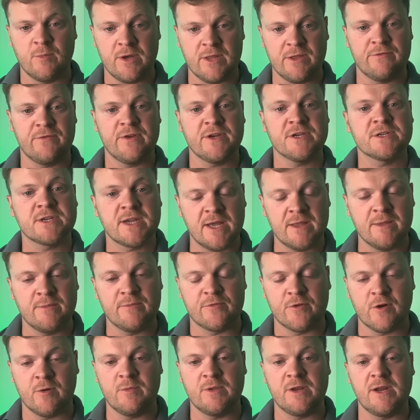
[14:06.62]
the fish get them
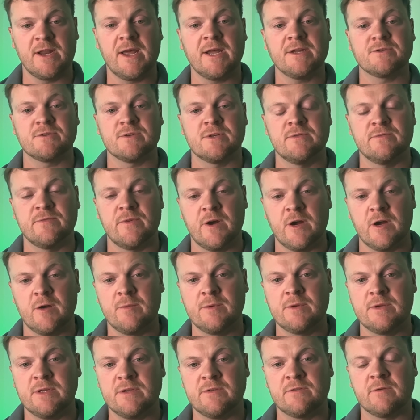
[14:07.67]
from in a natural
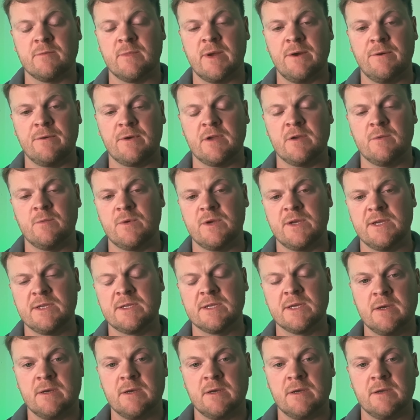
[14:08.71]
environment is from algae and
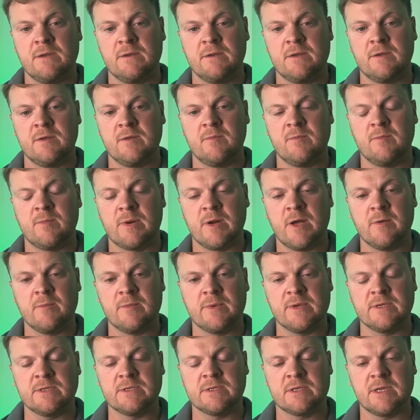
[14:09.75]
weed and
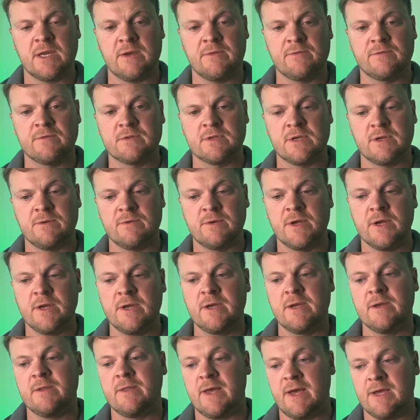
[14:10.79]
plant-based stuff. So
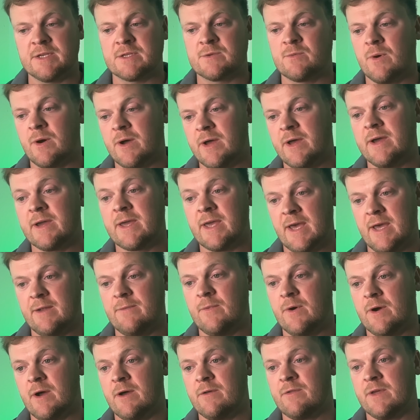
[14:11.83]
that's why,
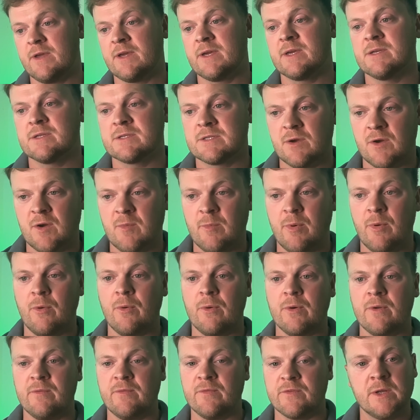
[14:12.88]
again, I think it's so
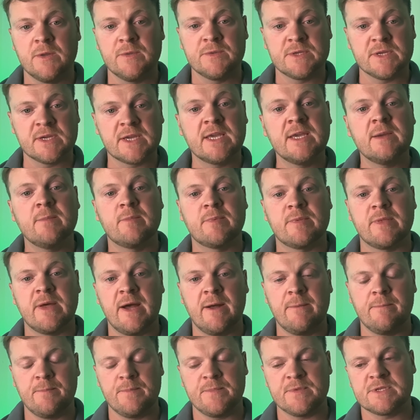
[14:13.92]
important to keep
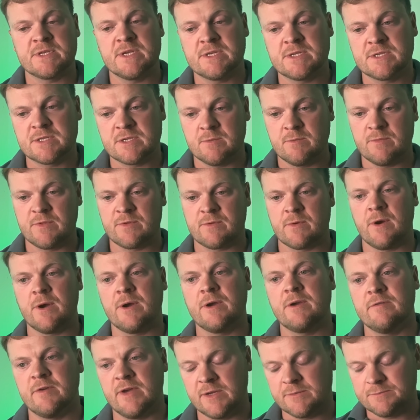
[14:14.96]
that system
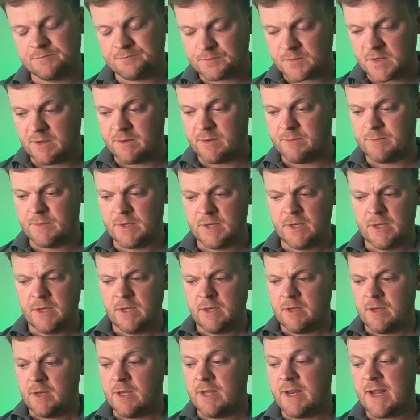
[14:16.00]
thriving. And
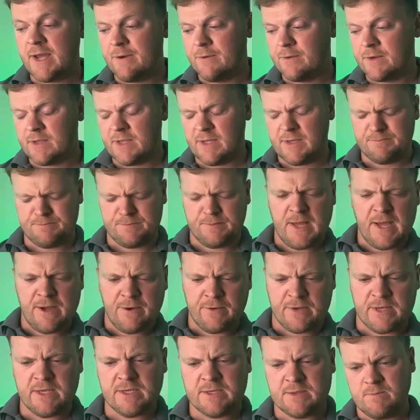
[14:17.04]

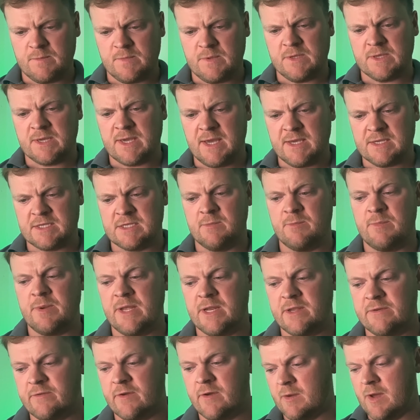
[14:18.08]
algae gets a
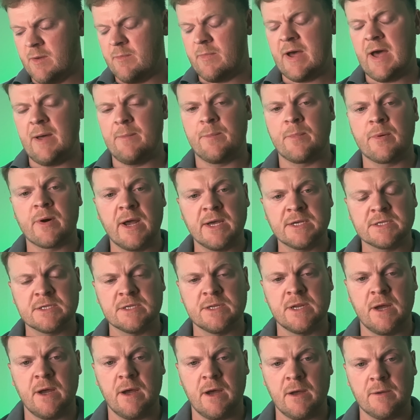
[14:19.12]
bit of a bad press
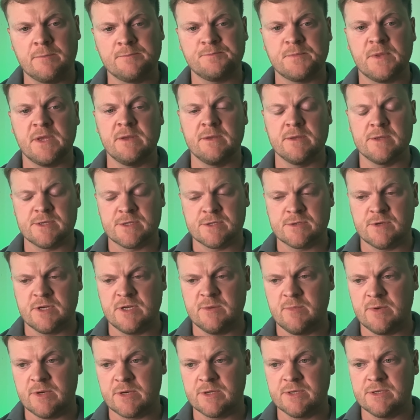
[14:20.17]
in our
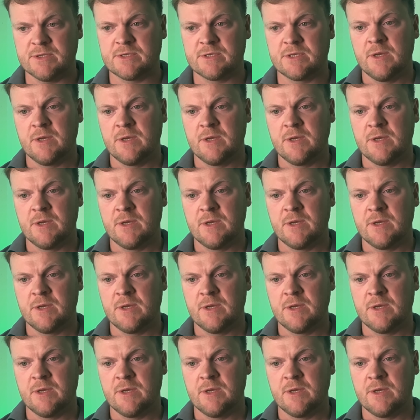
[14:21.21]
industry because